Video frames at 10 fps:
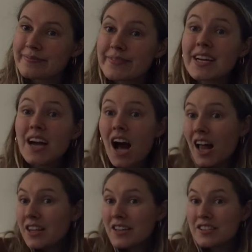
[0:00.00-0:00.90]

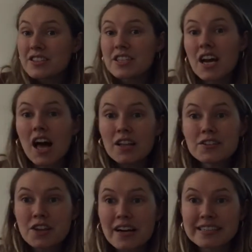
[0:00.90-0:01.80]
The
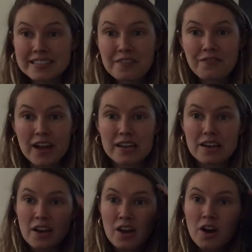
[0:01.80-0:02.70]
colors are different.
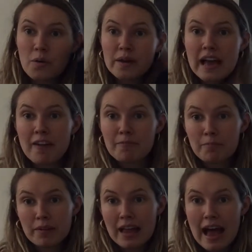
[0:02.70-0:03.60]
We have
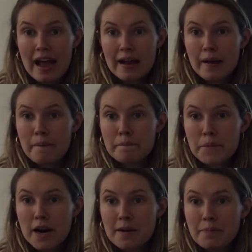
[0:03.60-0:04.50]
black,
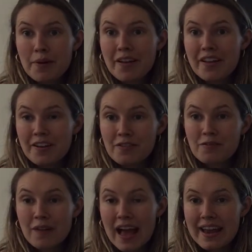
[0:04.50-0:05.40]
purple,
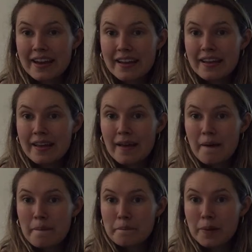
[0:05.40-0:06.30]
red.
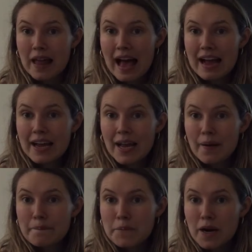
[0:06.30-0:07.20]
Black,
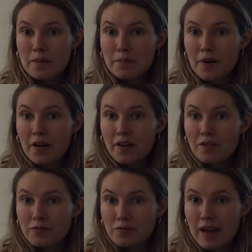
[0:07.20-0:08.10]
purple,
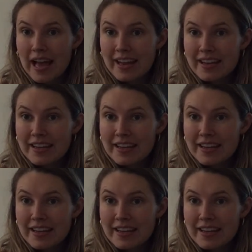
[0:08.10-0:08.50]
red.